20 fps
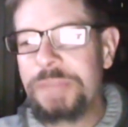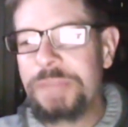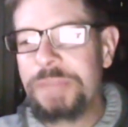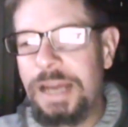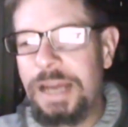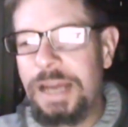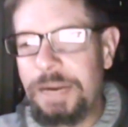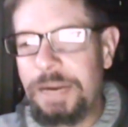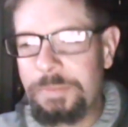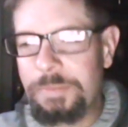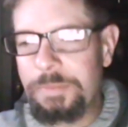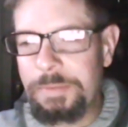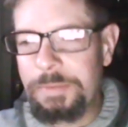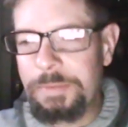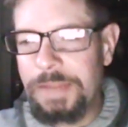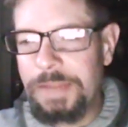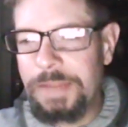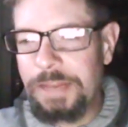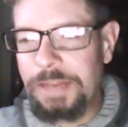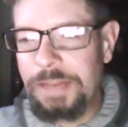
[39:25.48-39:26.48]
I
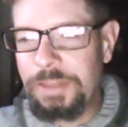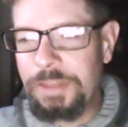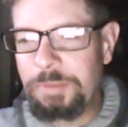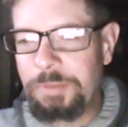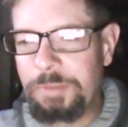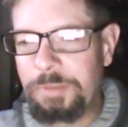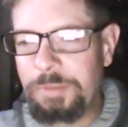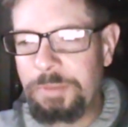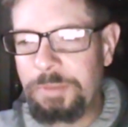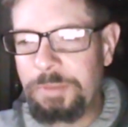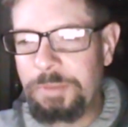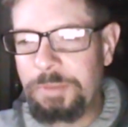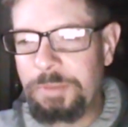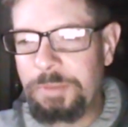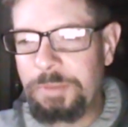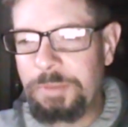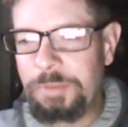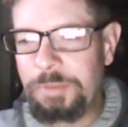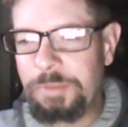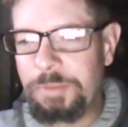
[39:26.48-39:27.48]
remember that. I think both
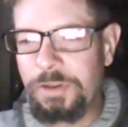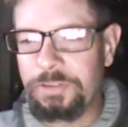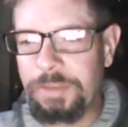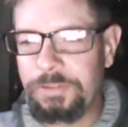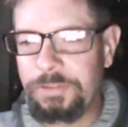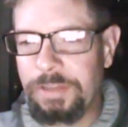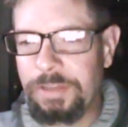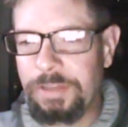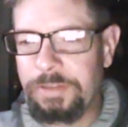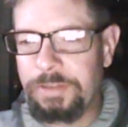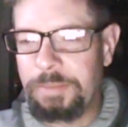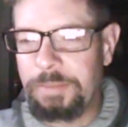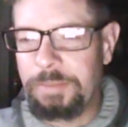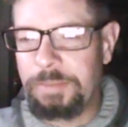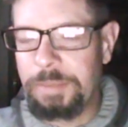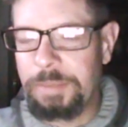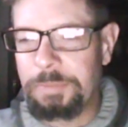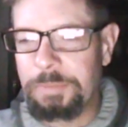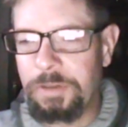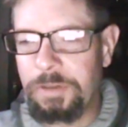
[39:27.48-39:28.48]
of those
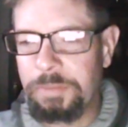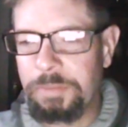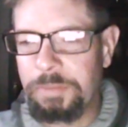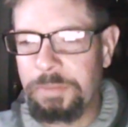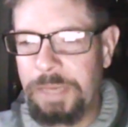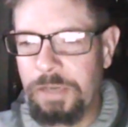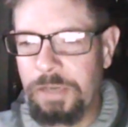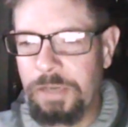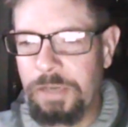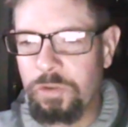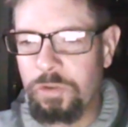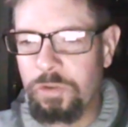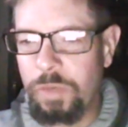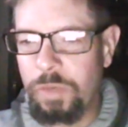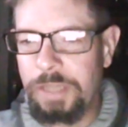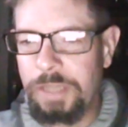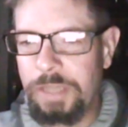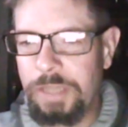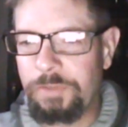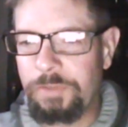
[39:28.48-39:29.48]
examinations had 10 people on the
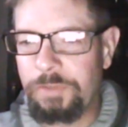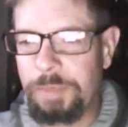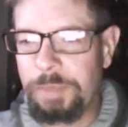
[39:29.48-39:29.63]
panel,